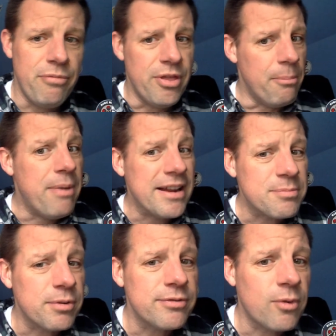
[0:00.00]
the best
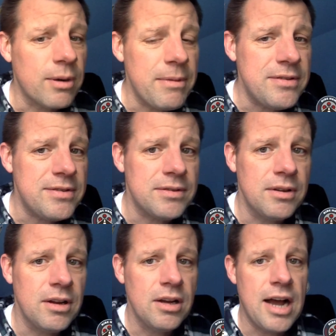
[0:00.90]
performance
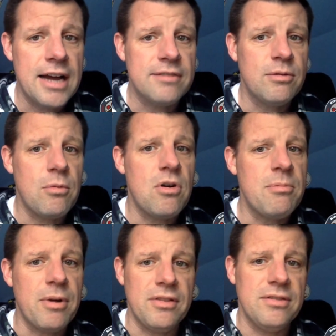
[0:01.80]
out of them all,
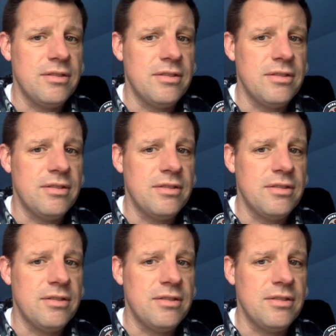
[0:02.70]
but